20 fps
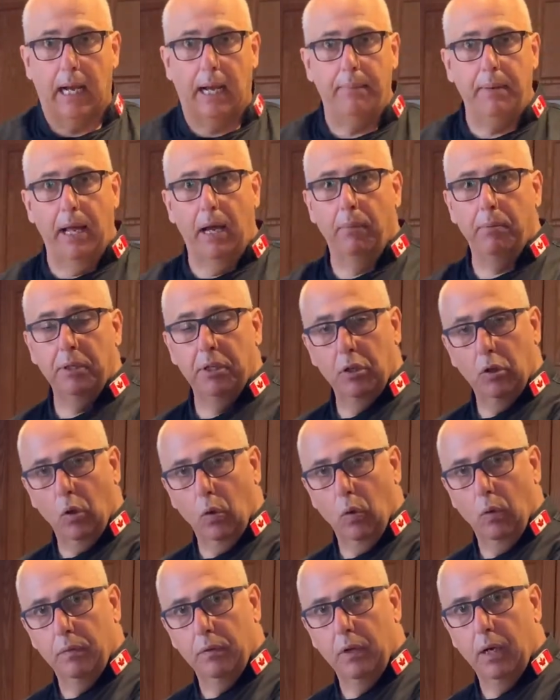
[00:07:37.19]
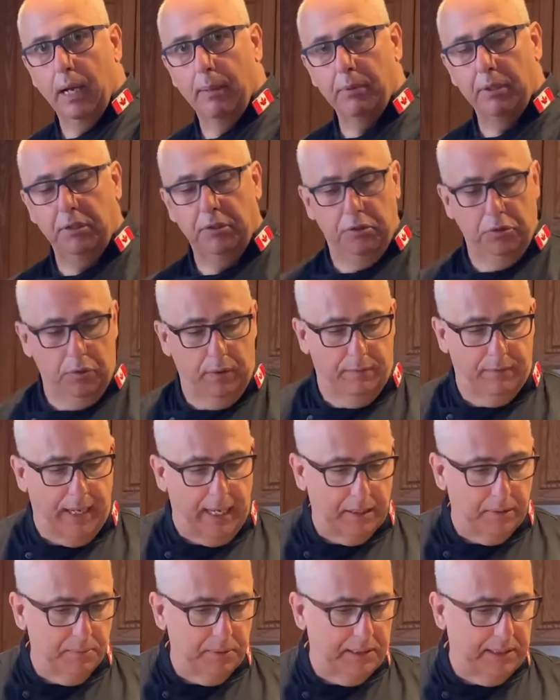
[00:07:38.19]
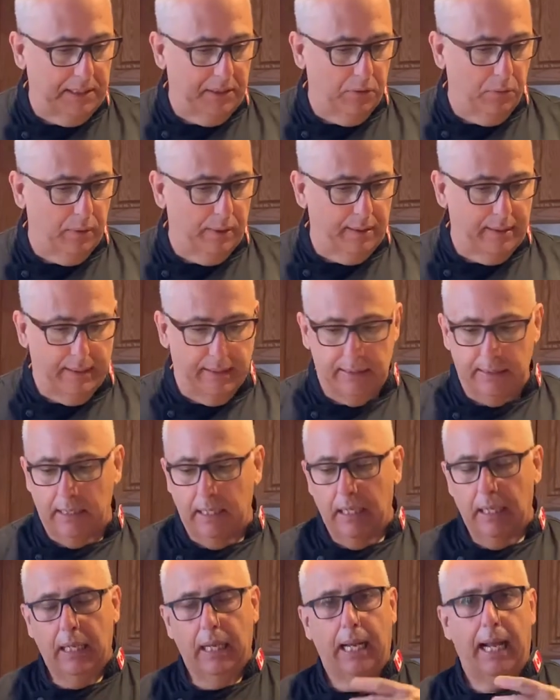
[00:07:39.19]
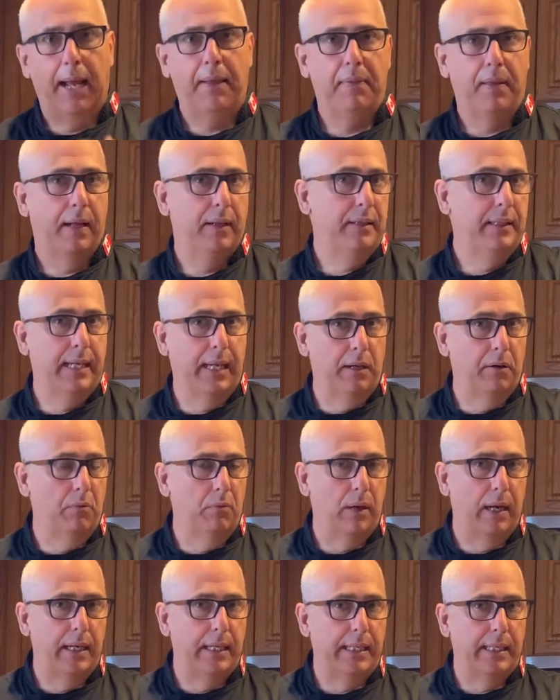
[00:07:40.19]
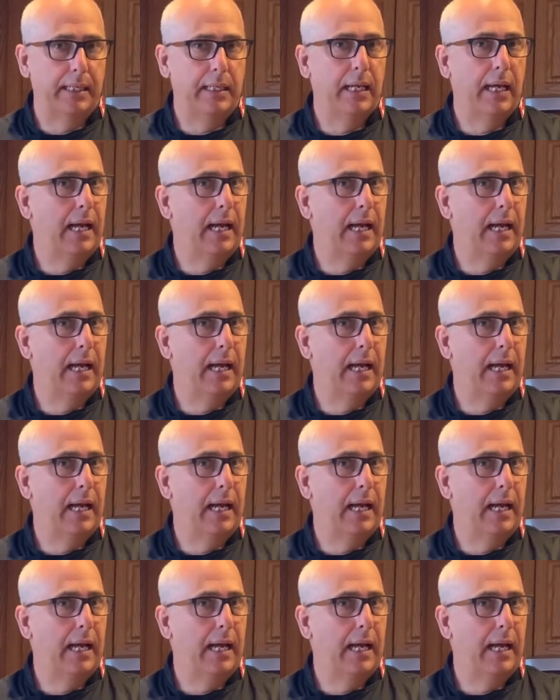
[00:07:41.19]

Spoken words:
I'm going to go over. I'm going to do the vacuum seal with it, and then get it ready.